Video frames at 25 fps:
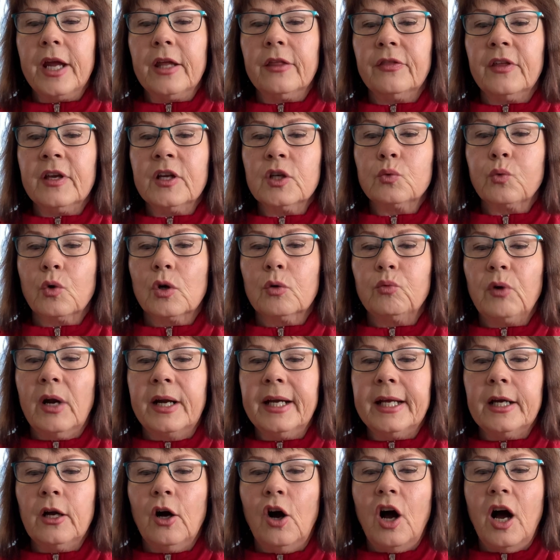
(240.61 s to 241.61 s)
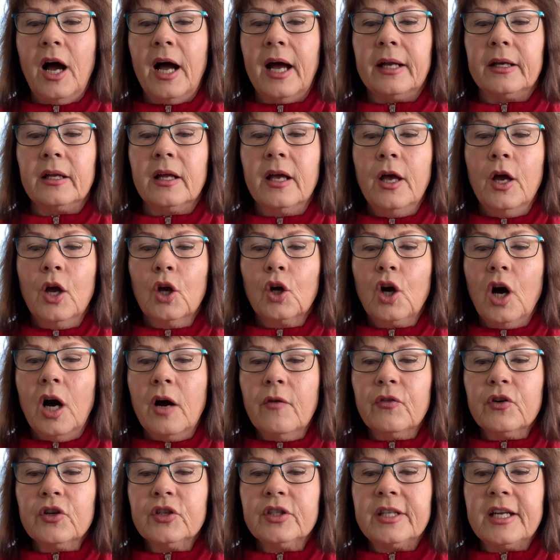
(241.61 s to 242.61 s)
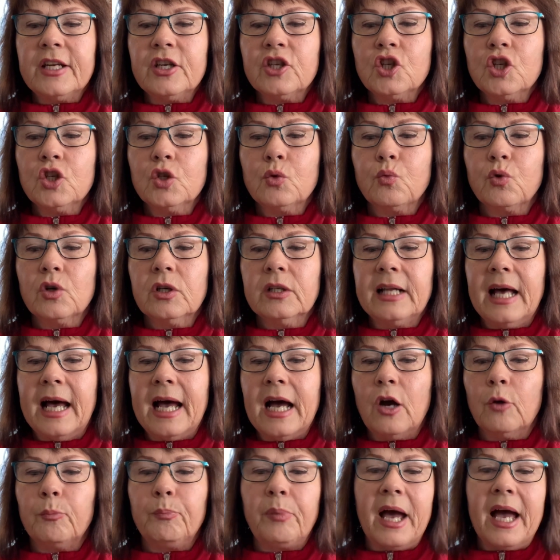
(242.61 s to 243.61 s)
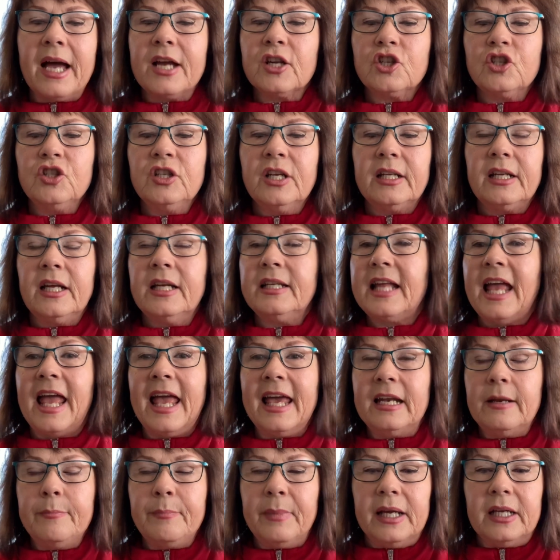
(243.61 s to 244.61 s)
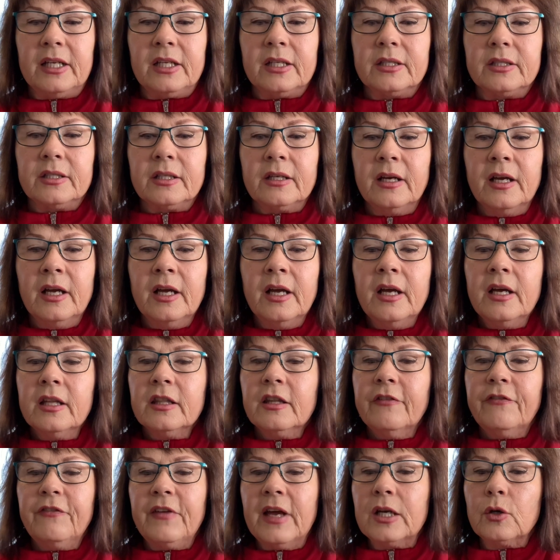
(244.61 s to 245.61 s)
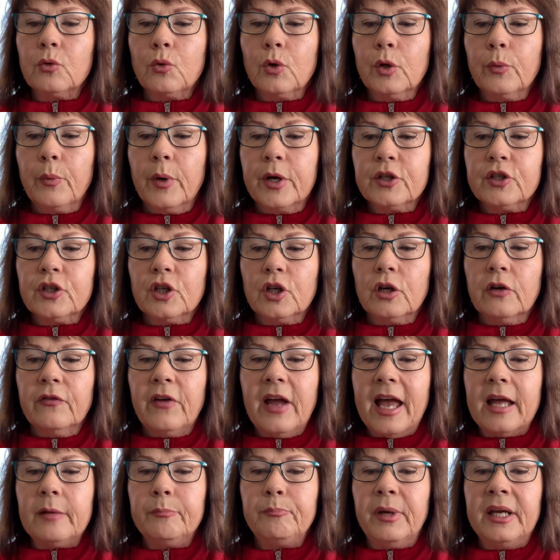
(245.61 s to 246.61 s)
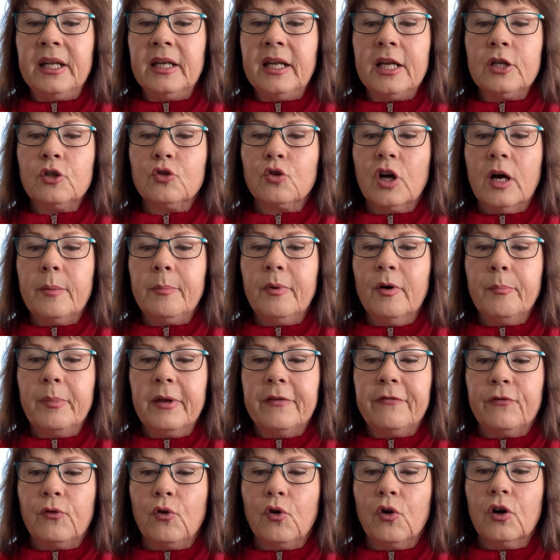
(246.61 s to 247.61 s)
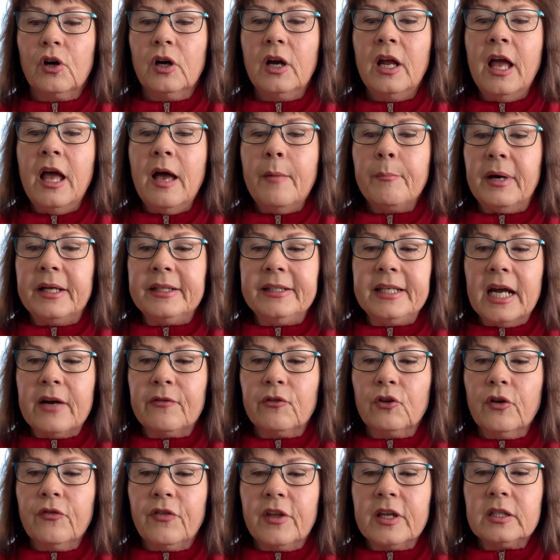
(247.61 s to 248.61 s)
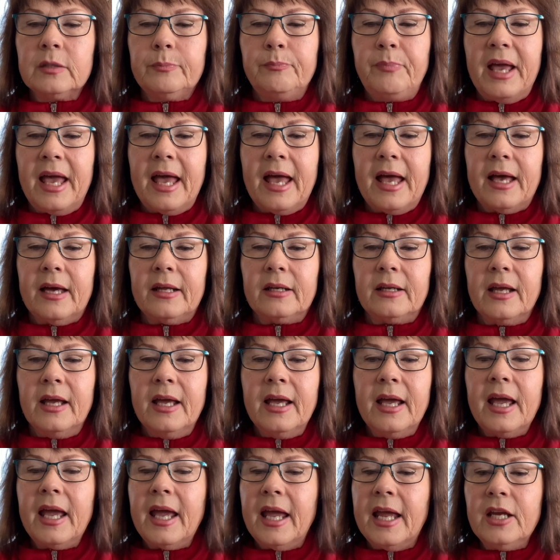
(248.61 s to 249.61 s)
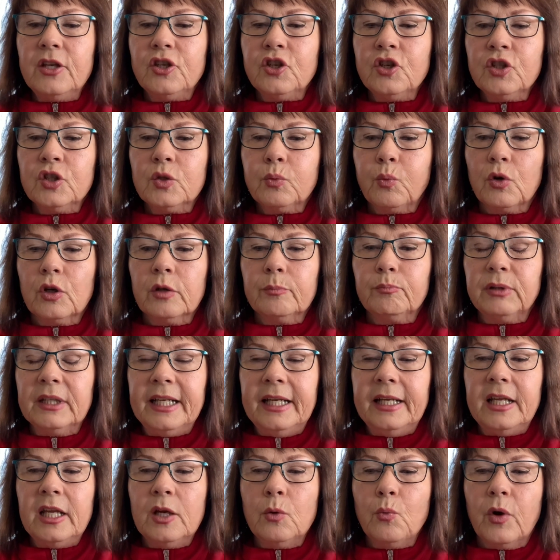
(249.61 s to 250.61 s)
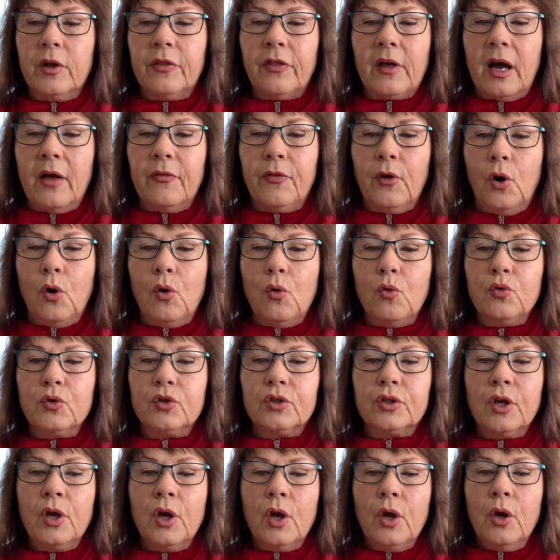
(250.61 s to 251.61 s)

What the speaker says: things were running hot. Conversations were loud, passionate, and animated. The Federal Reserve had been in trouble before, but never this bad. Agents were pleading with those